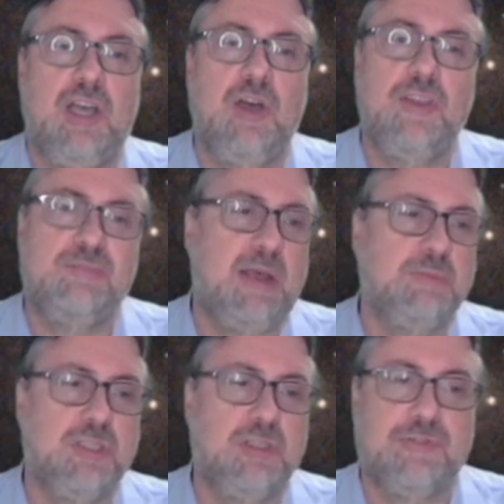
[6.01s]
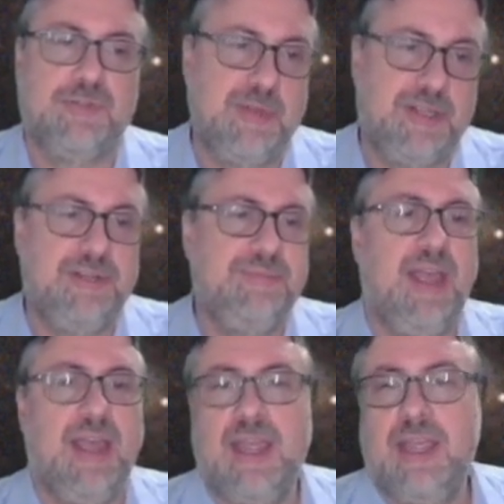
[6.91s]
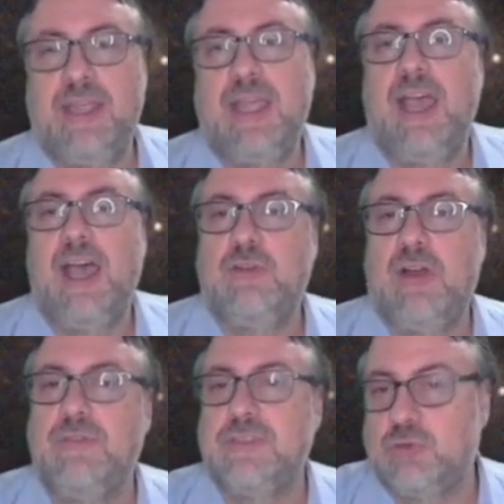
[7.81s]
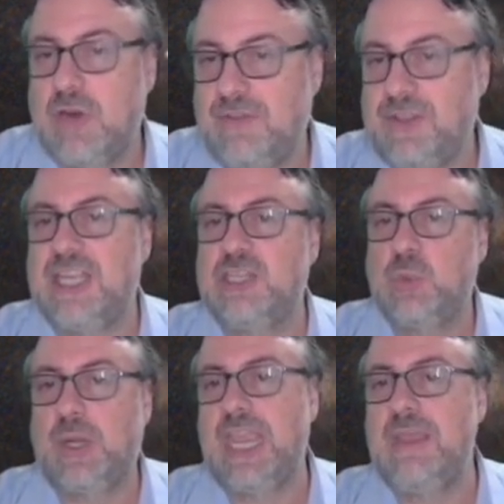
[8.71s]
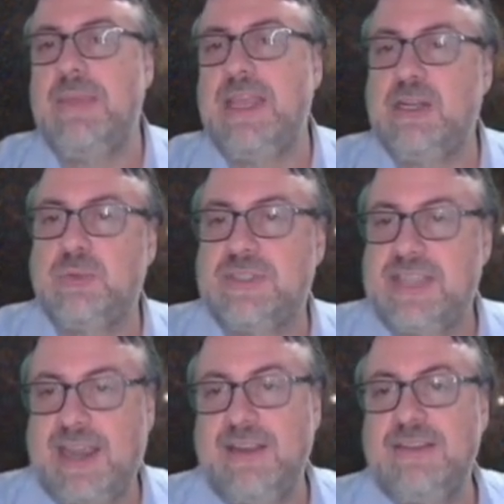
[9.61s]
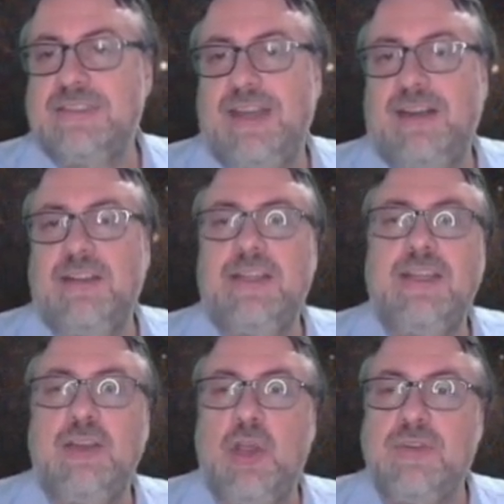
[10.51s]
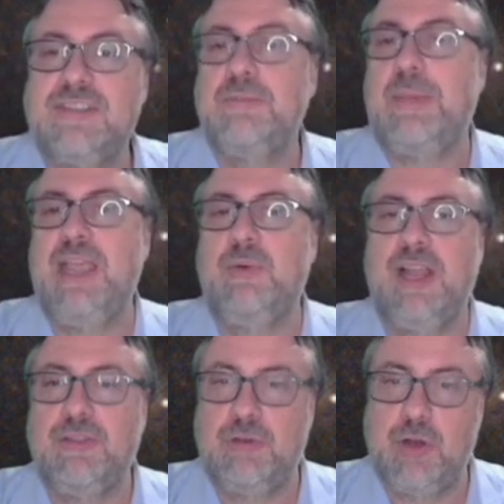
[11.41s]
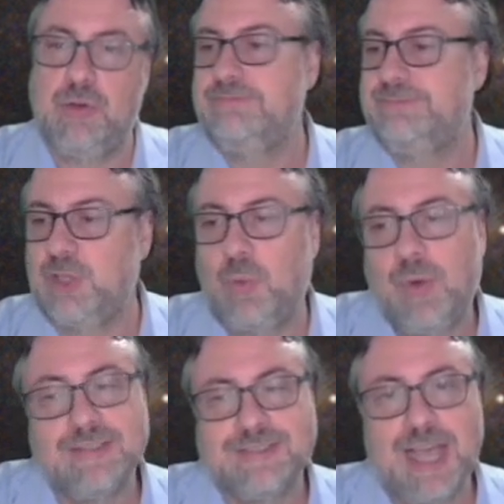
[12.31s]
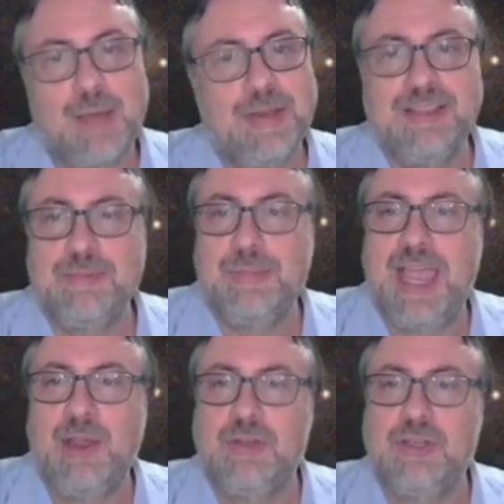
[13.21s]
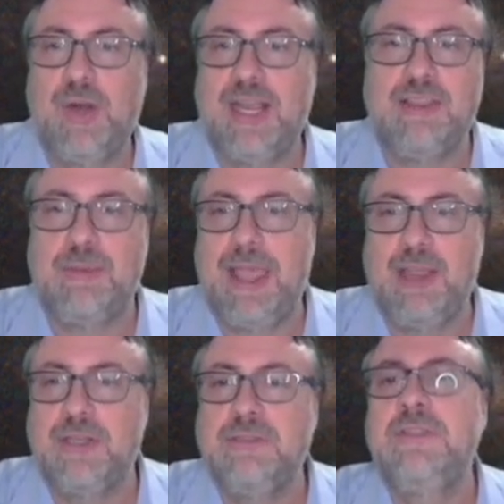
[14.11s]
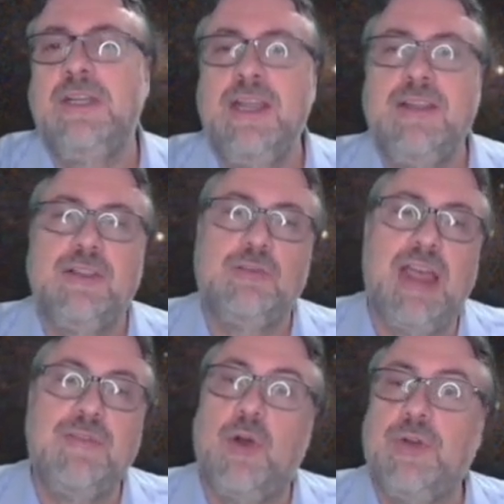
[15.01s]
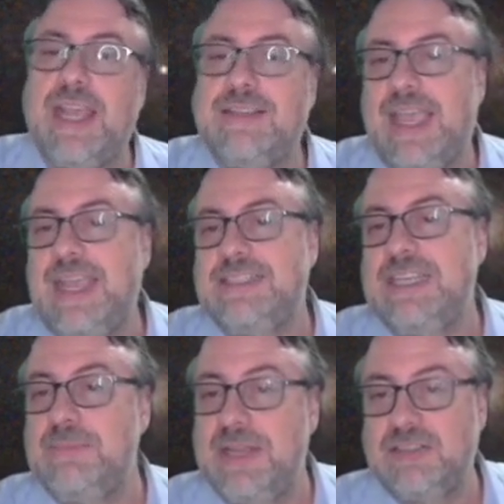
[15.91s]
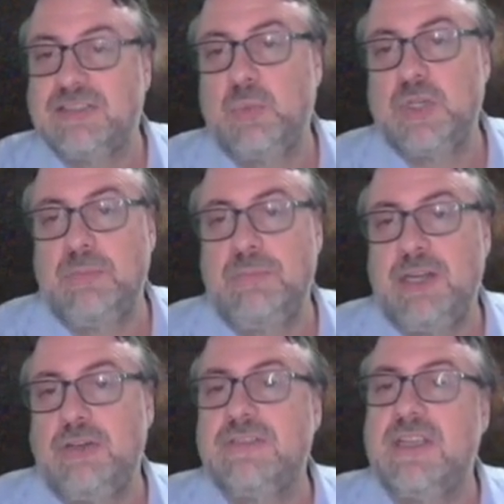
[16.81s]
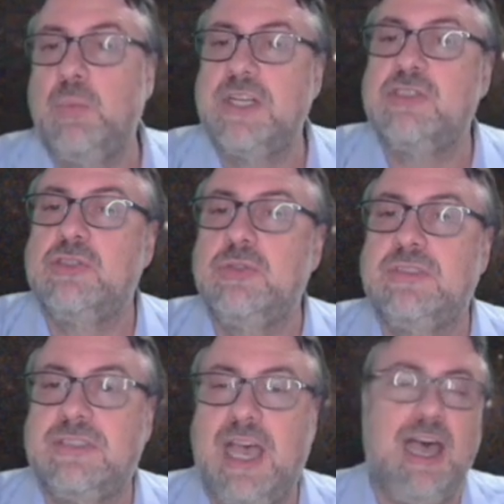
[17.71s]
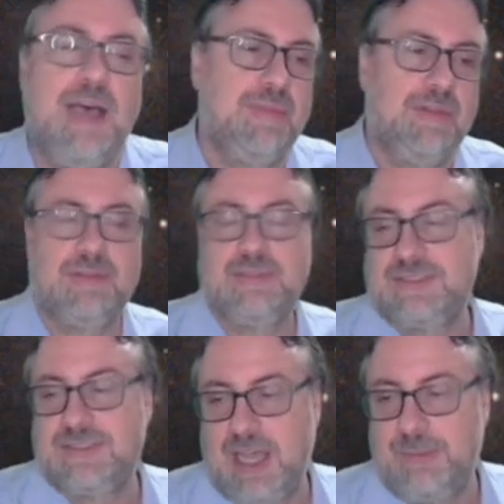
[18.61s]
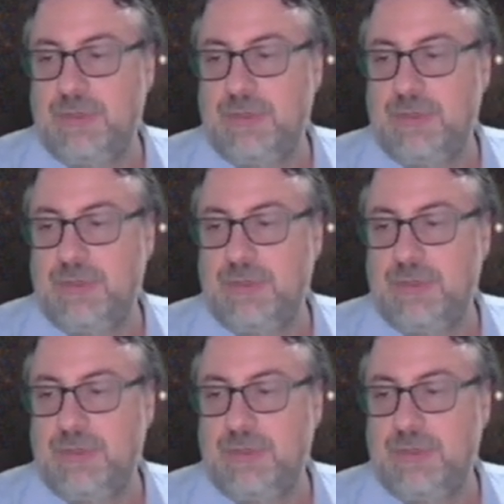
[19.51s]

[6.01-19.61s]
this problem should look familiar. A driver is traveling at 28 meters per second, suddenly notices a penguin on the road. Don't want to stop and hit the penguin. Don't want to hit the penguin. The driver only has 18 meters in which to stop. Stop.